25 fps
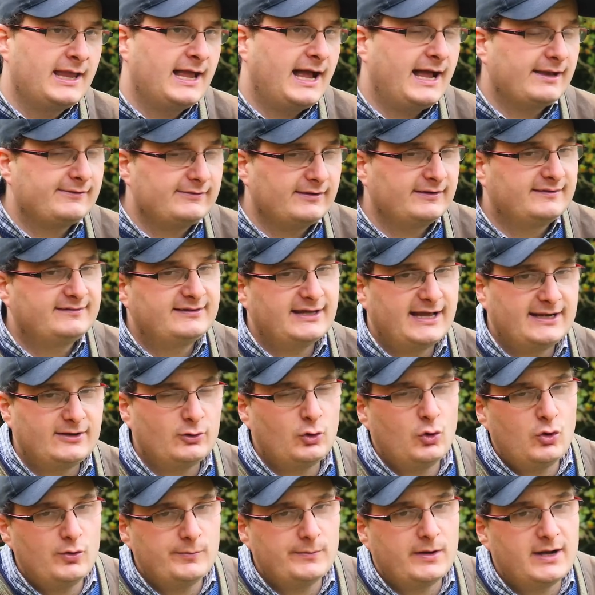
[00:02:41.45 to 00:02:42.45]
as I said,
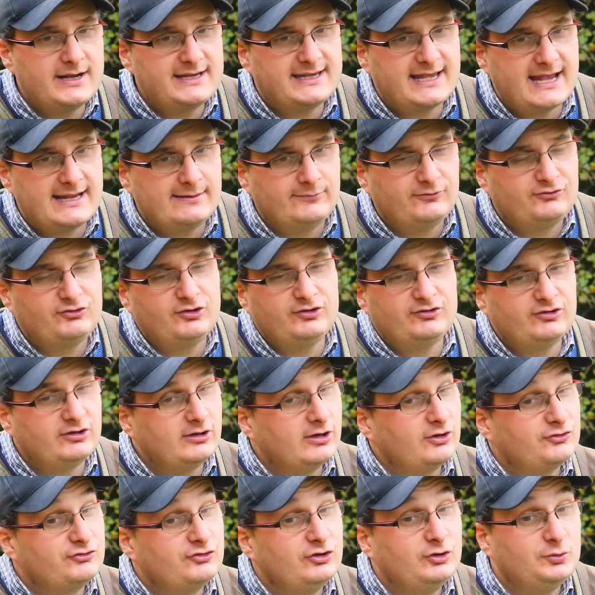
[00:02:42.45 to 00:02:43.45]
all my game shooting
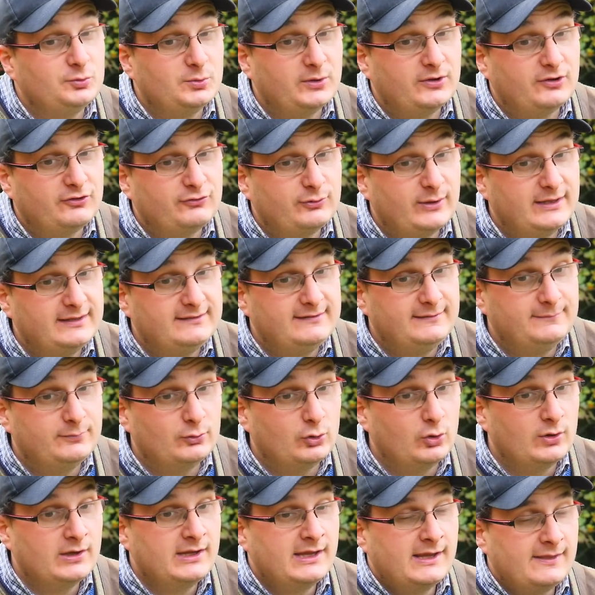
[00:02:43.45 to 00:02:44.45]
I shoot with a 20
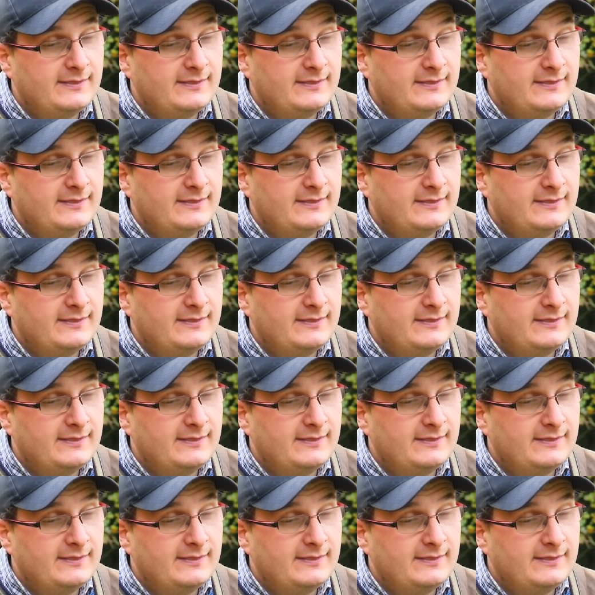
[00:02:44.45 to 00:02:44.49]
bore.